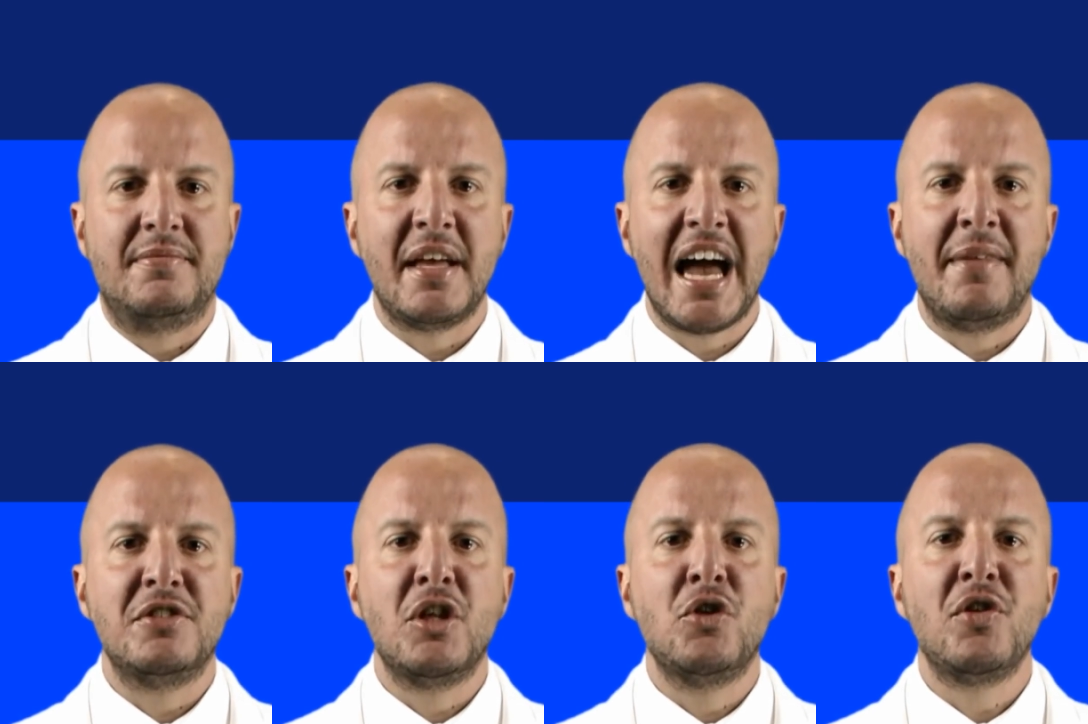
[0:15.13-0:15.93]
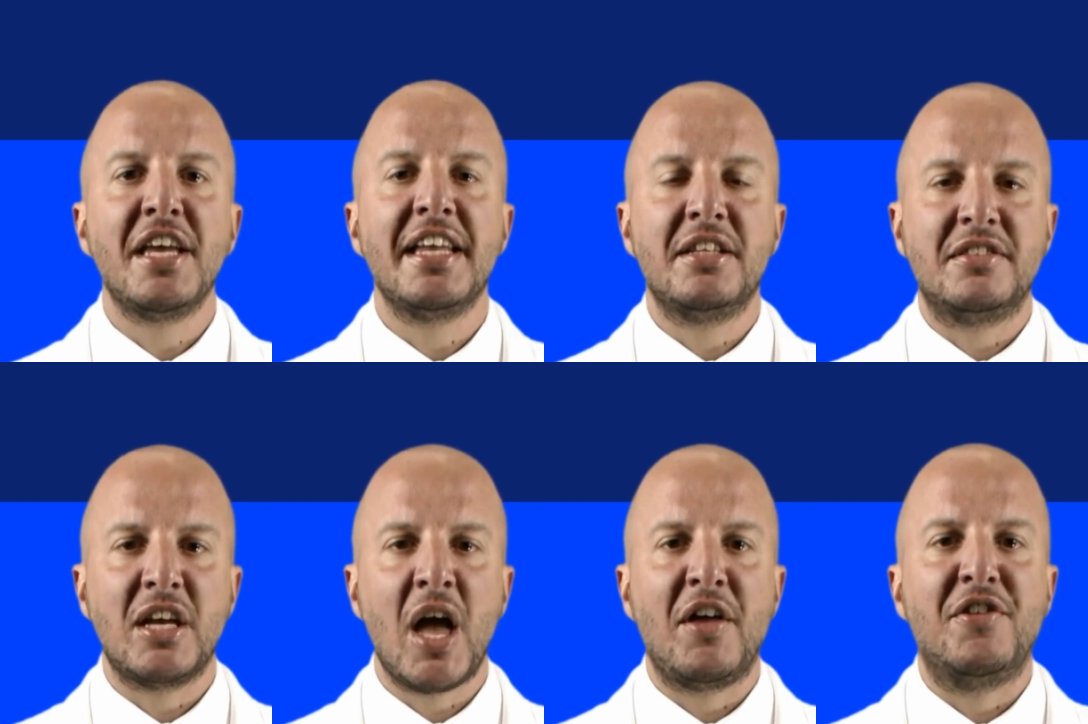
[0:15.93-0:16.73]
Avatar created
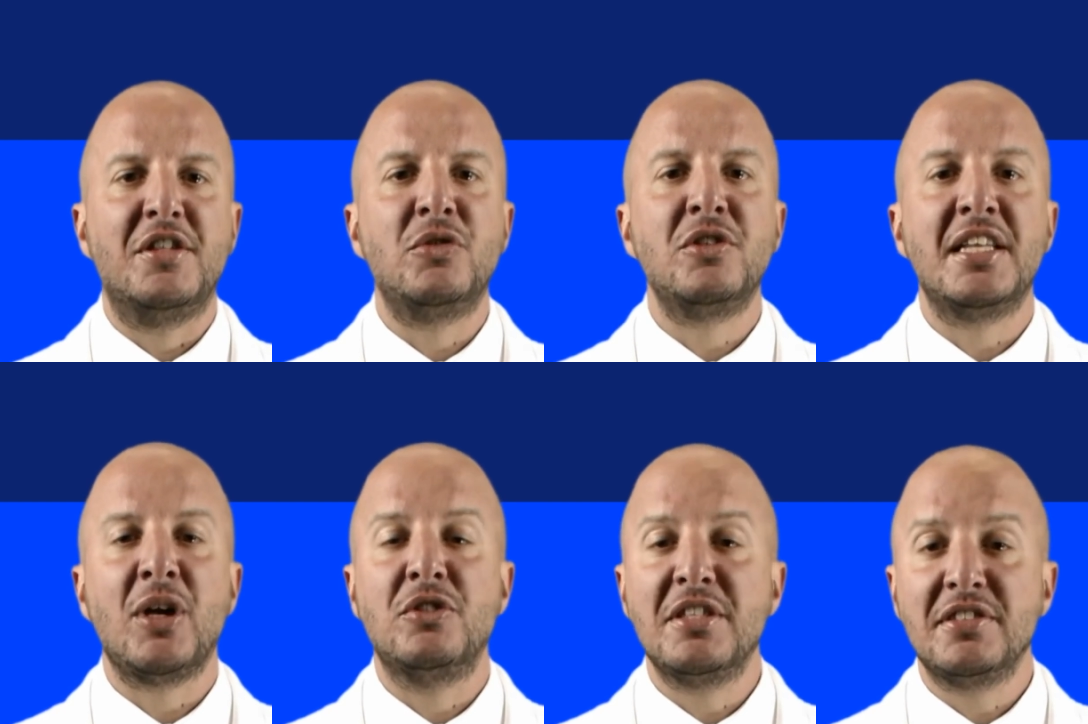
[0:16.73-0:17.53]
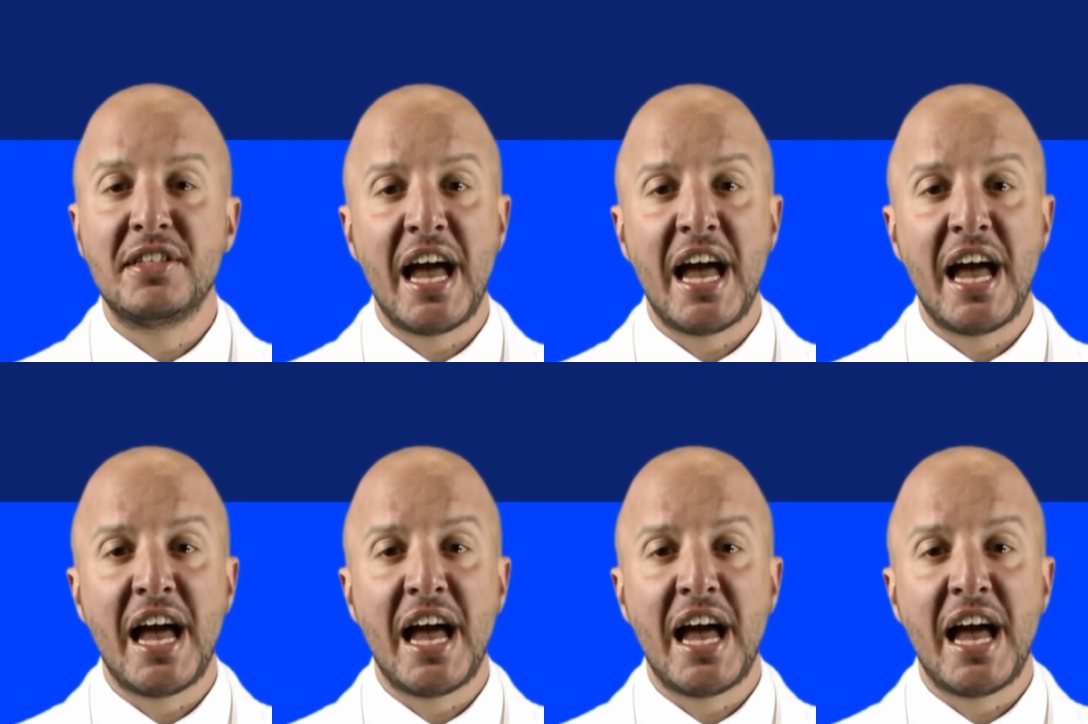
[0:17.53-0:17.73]
using artificial intelligence.